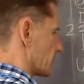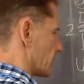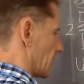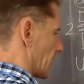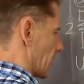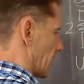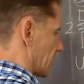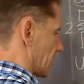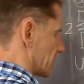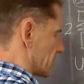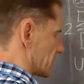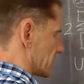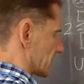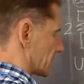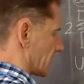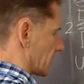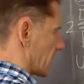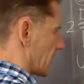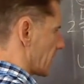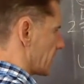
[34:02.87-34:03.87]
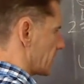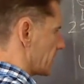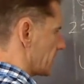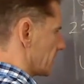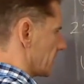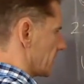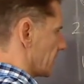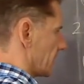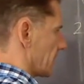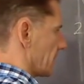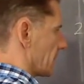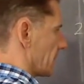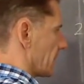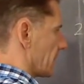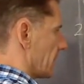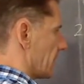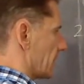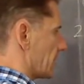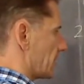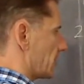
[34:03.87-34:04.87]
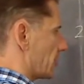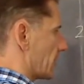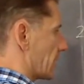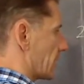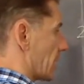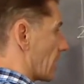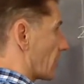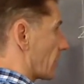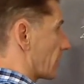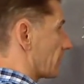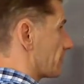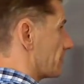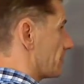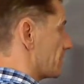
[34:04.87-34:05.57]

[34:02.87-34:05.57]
to the other side. Then do we know what